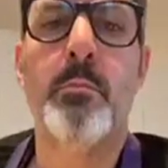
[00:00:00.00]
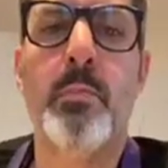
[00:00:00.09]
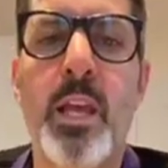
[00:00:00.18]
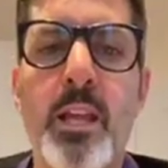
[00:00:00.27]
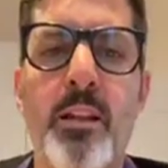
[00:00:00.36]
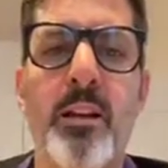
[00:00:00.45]

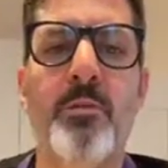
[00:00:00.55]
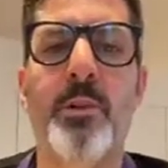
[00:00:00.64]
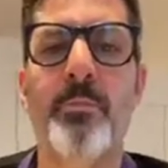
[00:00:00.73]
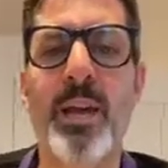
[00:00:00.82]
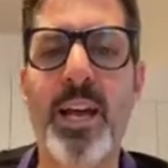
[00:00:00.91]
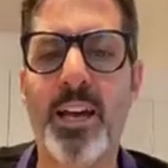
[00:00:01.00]
Hello, we're
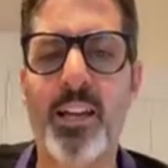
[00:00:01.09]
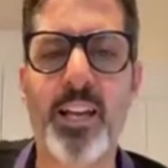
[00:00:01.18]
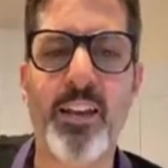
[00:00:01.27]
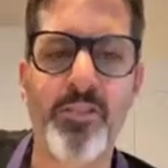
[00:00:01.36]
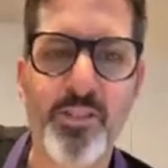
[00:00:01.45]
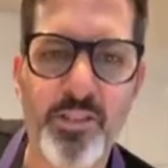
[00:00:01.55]
back.
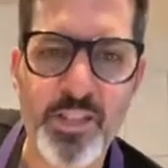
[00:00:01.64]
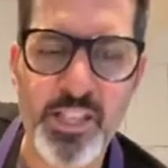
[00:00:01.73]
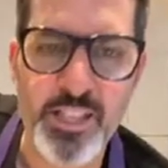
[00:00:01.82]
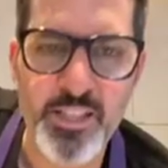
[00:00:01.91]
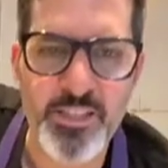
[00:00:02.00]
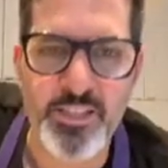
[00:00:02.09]
After the
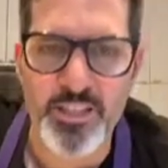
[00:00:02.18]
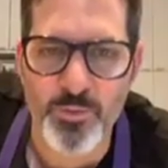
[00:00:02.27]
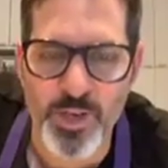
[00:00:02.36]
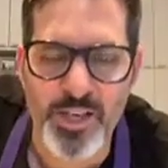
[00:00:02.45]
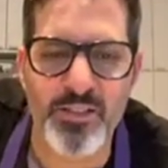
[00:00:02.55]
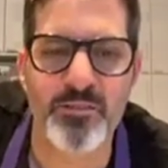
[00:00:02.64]
yeast and the
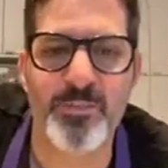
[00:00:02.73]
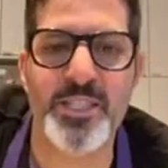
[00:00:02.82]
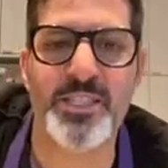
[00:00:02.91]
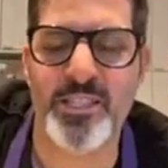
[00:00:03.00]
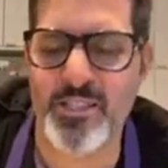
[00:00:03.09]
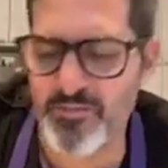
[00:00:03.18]
water have been
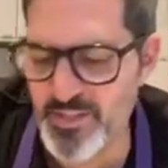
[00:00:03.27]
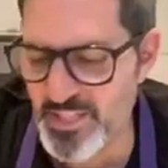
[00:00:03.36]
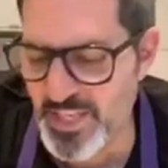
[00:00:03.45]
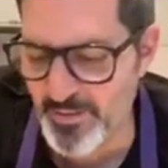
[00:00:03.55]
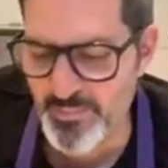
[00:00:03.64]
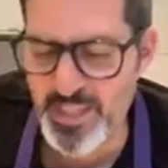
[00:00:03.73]
sitting for
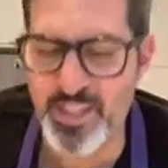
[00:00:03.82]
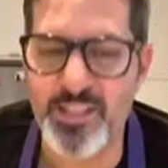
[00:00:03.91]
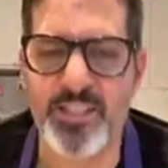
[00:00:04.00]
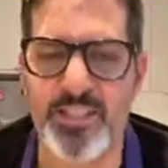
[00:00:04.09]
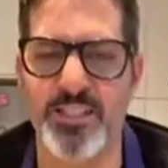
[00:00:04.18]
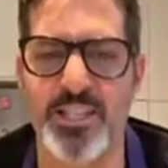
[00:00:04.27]
10
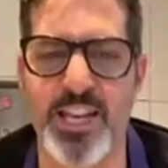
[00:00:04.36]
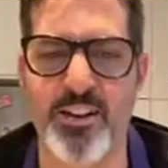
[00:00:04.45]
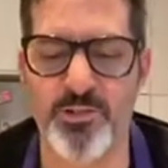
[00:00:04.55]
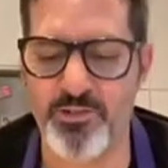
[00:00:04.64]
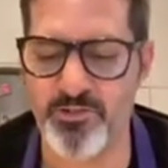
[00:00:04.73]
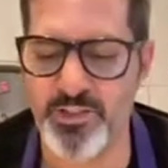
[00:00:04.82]
minutes, it is now
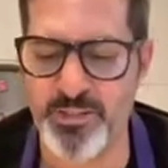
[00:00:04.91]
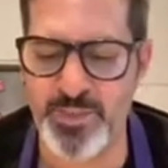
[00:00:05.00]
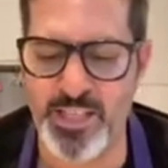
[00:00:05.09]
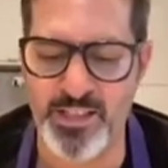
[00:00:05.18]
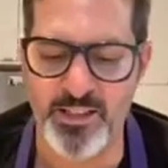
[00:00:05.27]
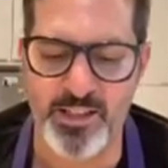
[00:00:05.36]

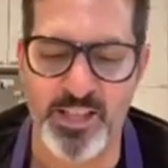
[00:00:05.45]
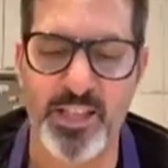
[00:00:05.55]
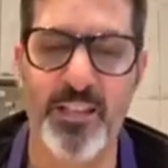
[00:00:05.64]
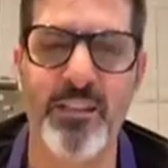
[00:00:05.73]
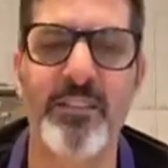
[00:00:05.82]
creamy looking.